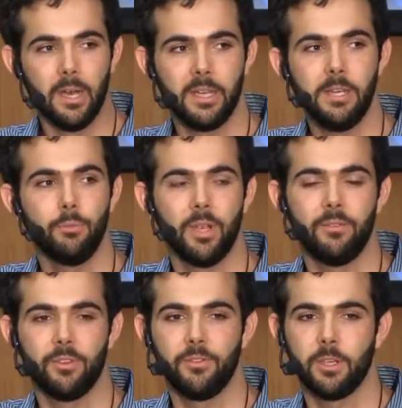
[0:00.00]
heat
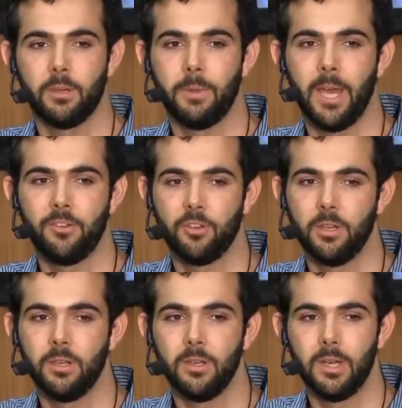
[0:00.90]
waves, if you can
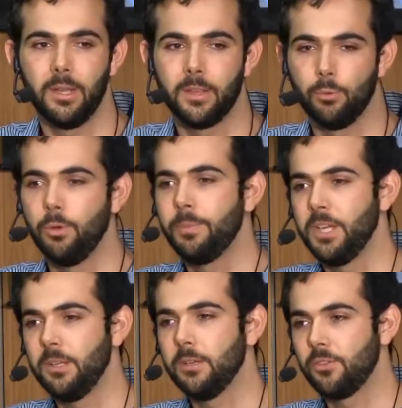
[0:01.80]
imagine, there will
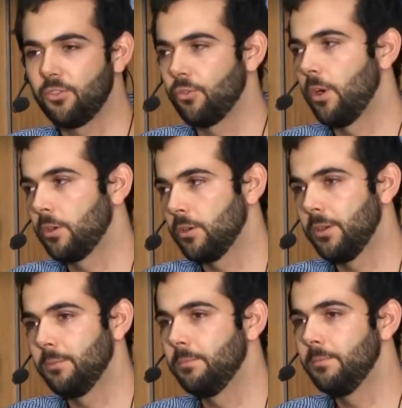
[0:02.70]
be stronger
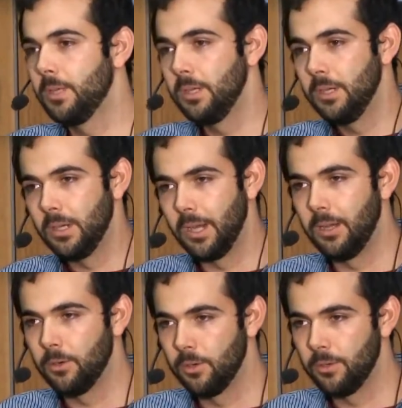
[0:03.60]
and
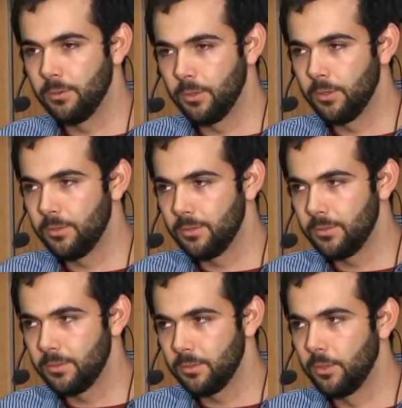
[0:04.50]
or
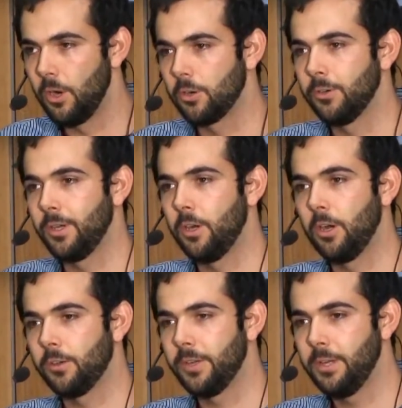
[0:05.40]
longer and
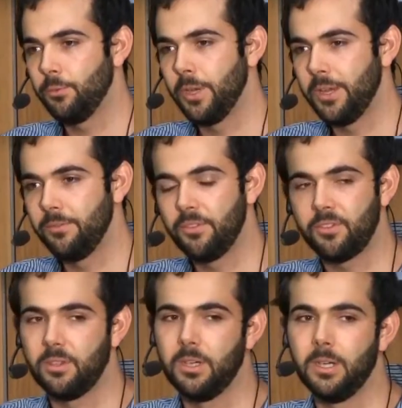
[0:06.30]
hotter heat
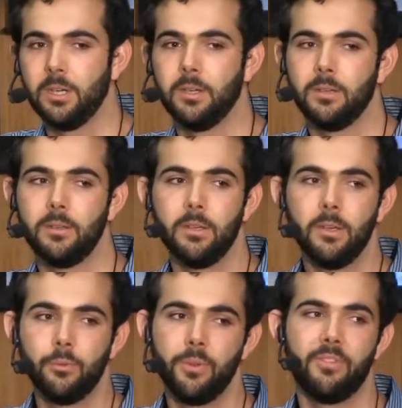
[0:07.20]
waves.
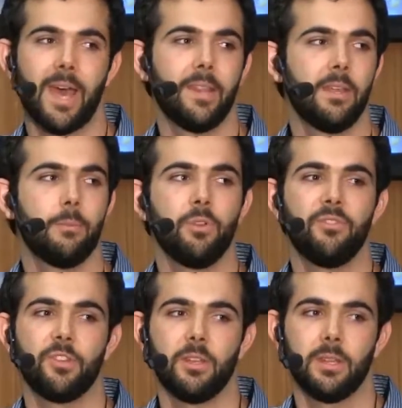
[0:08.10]
We've had them.
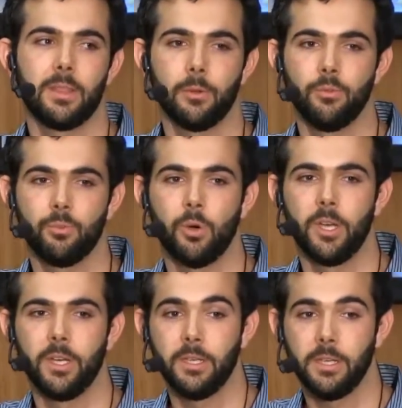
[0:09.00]
We've seen that there was
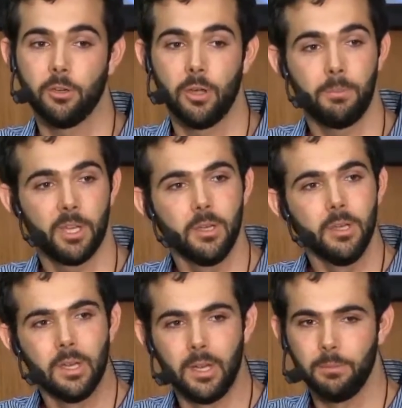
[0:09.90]
one in Europe,
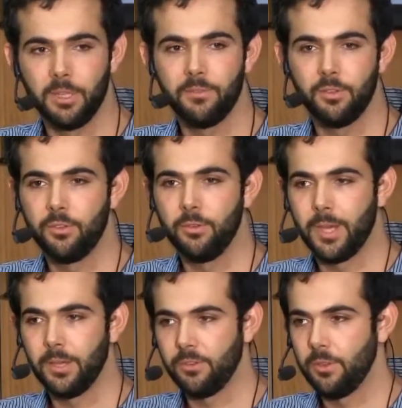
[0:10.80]
I believe in
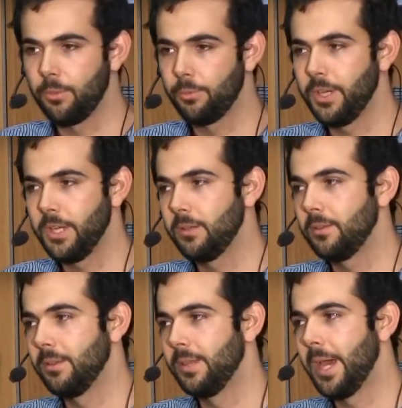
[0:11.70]
2003,
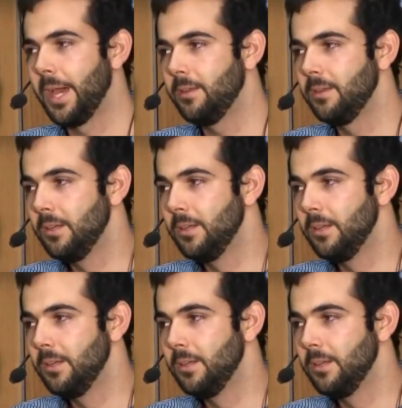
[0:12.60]
that